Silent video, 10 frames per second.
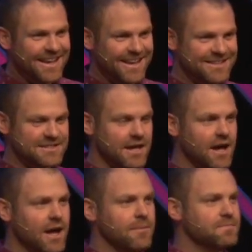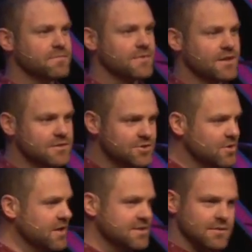You say, um, You're too
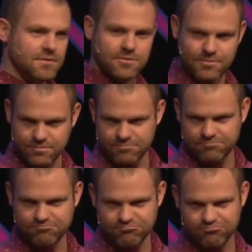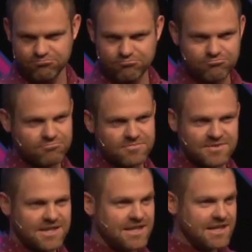little, Lou.
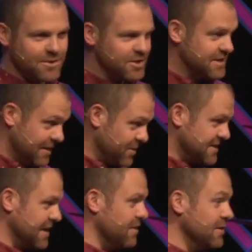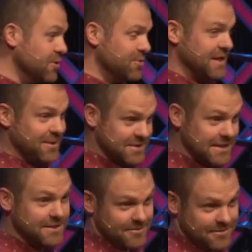He would, he would tell Lou that he was
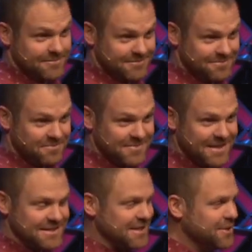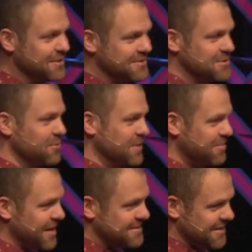little. He said, Look at your wee
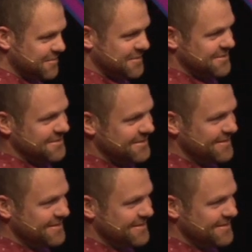biceps.